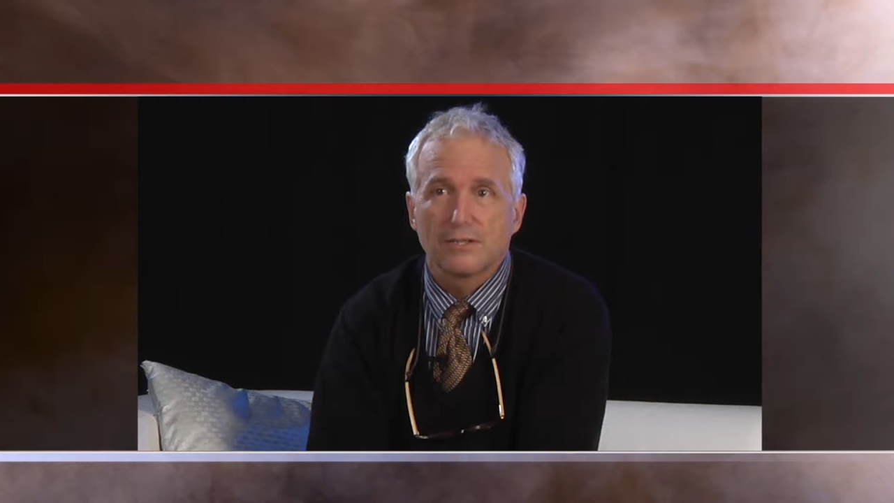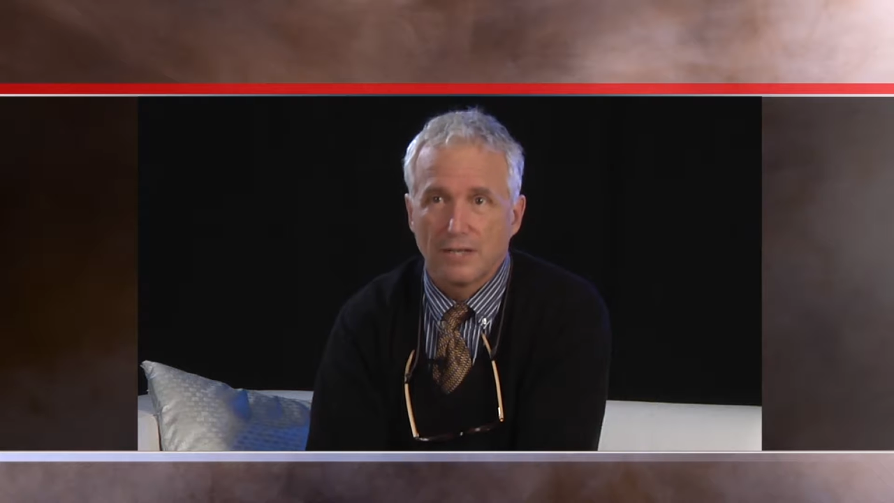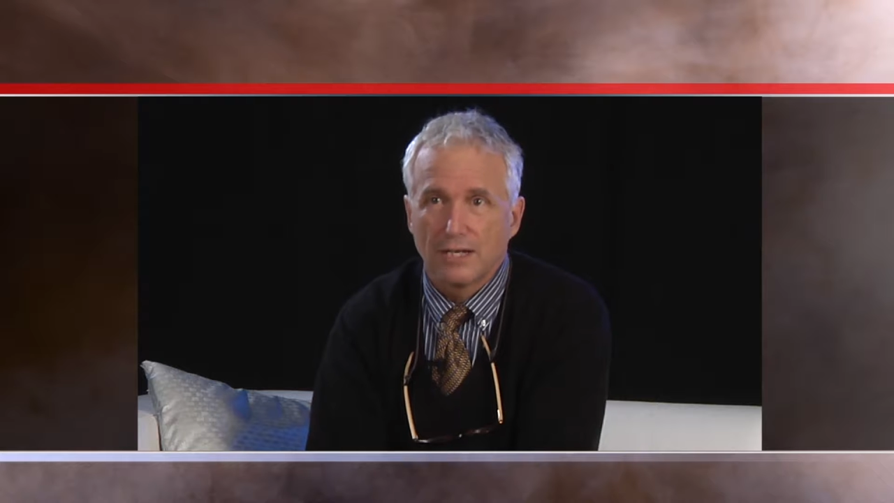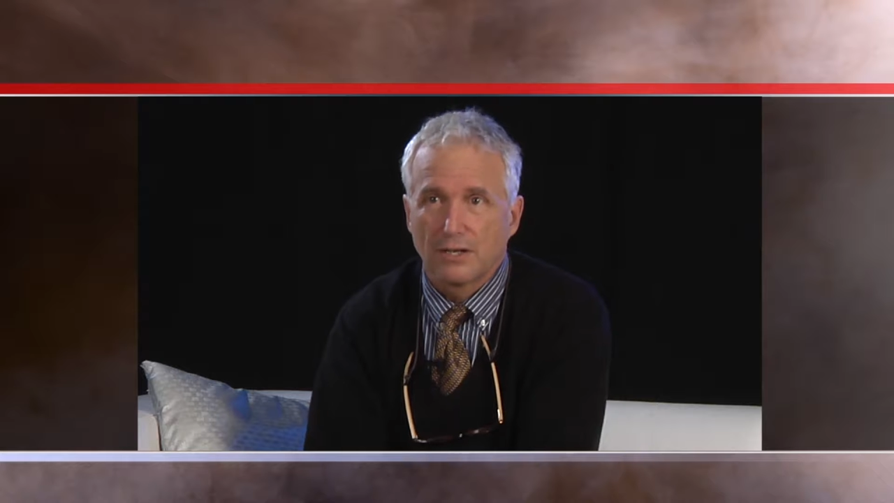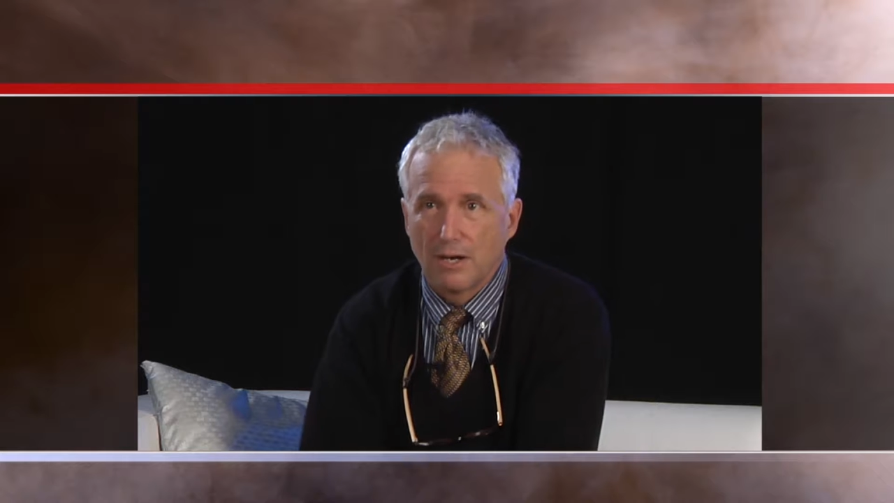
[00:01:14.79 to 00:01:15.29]

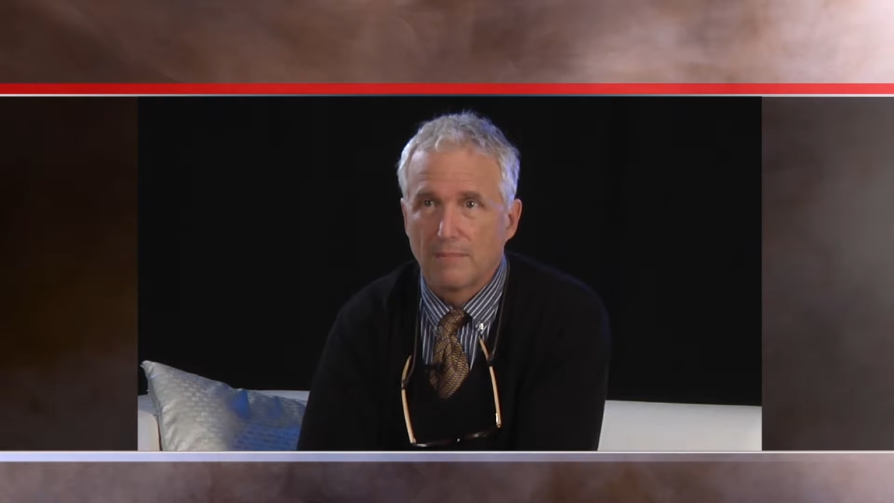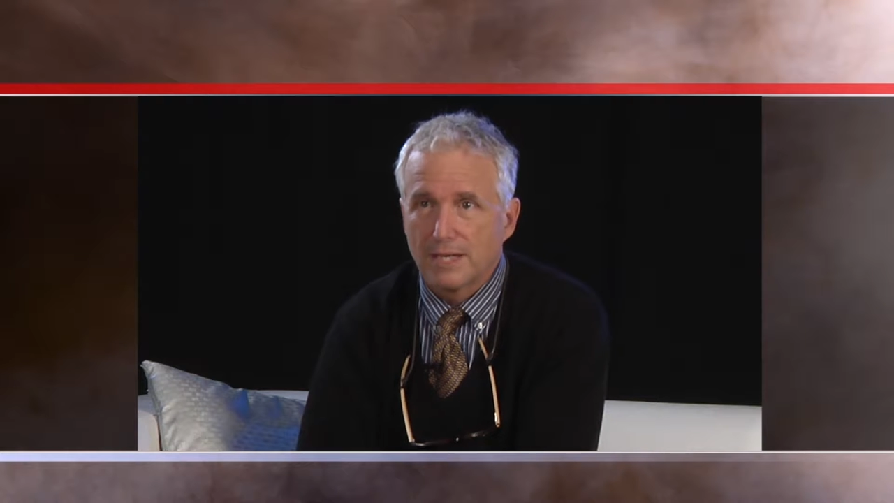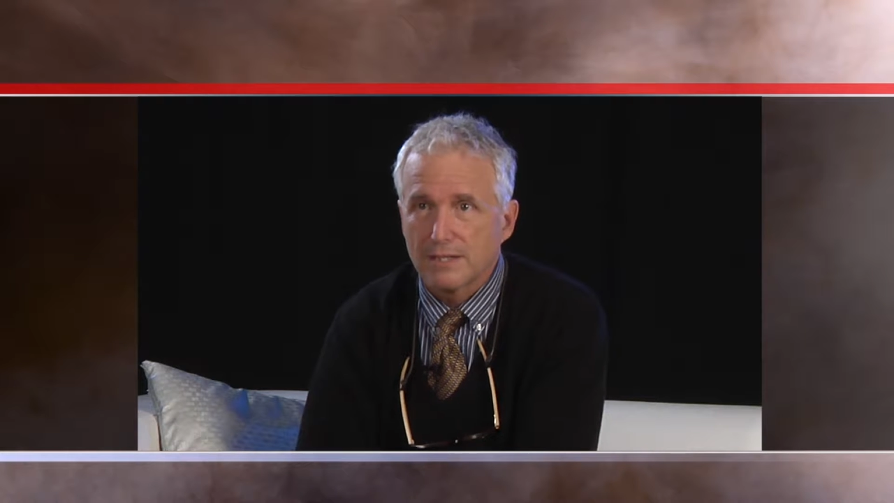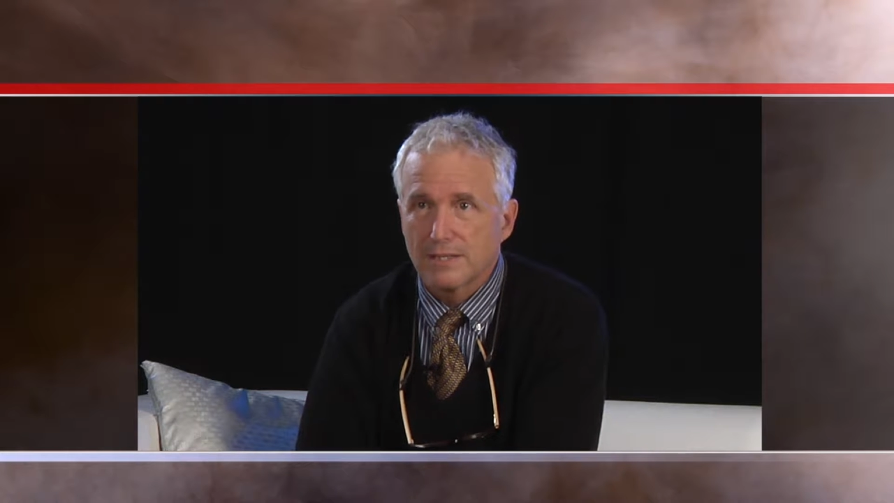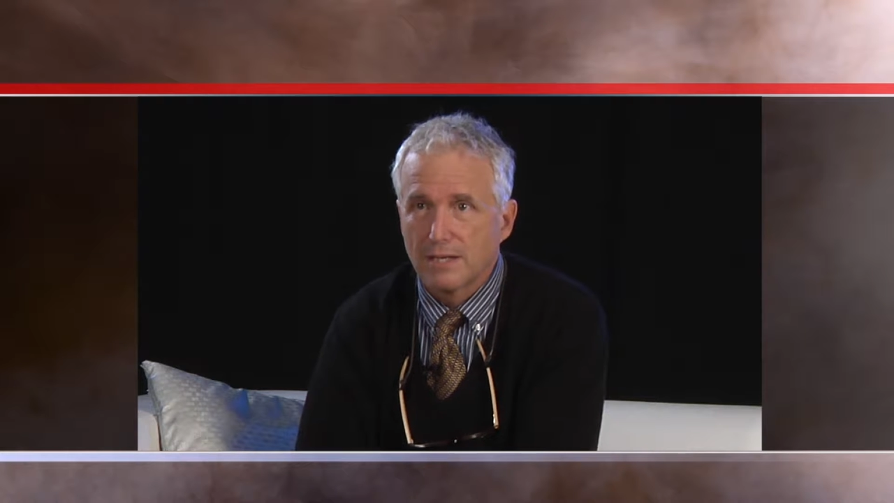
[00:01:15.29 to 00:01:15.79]
to
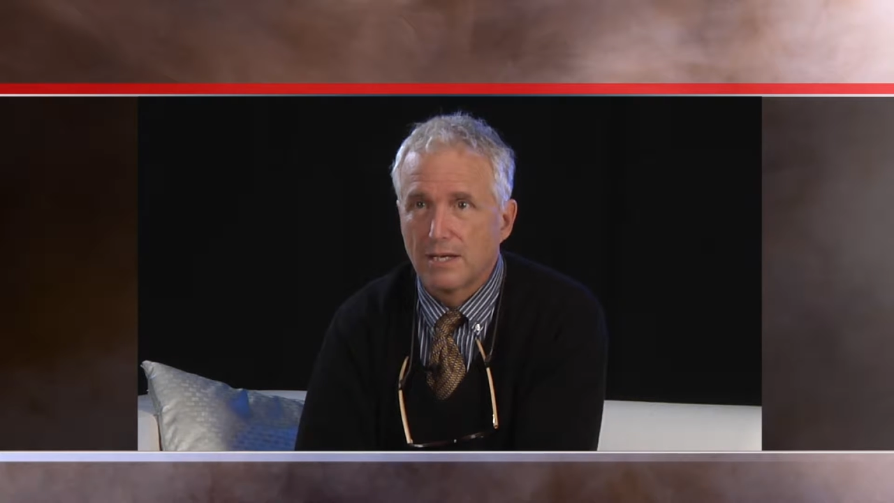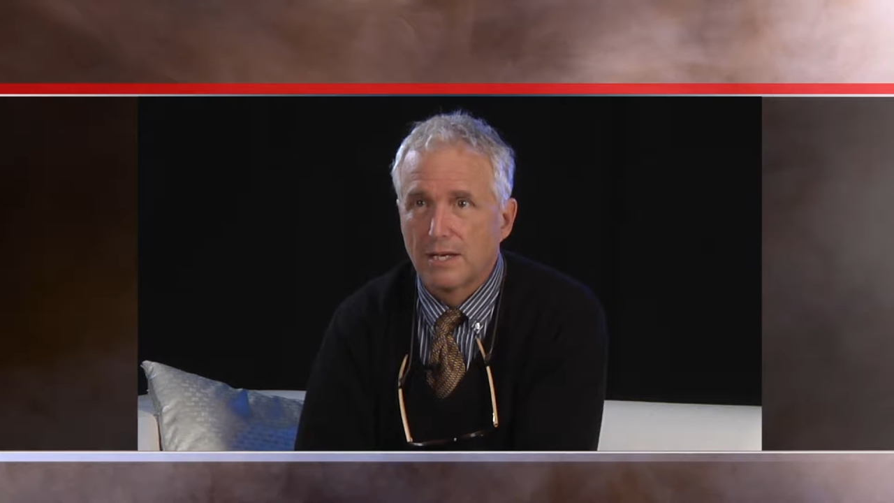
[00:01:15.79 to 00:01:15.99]
economics,